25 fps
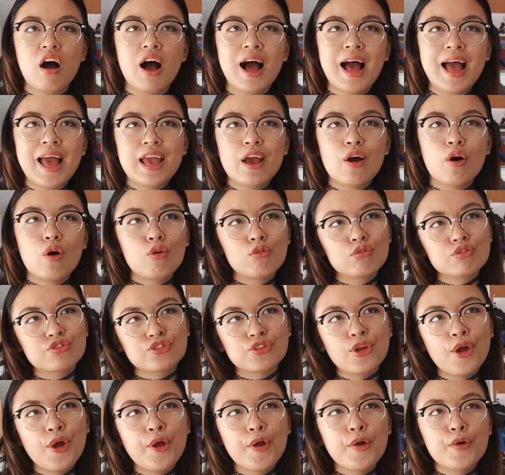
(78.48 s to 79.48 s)
I
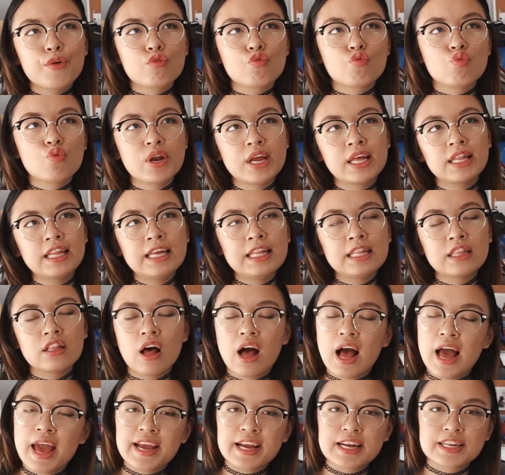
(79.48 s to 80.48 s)
also really
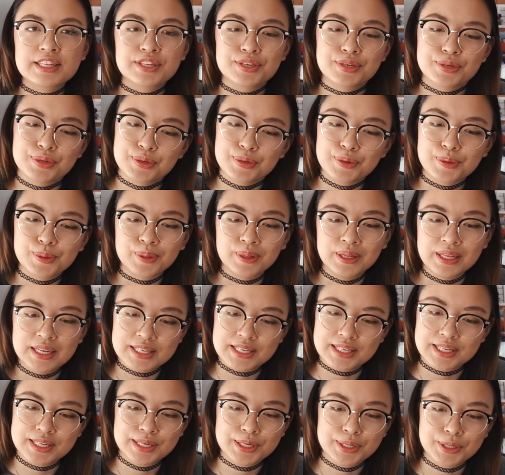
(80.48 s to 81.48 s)
like to
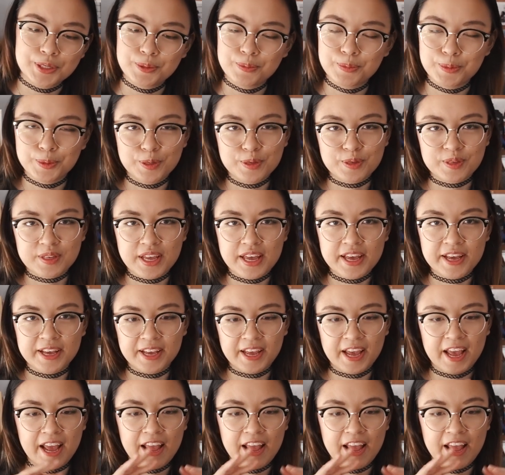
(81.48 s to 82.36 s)
listen to music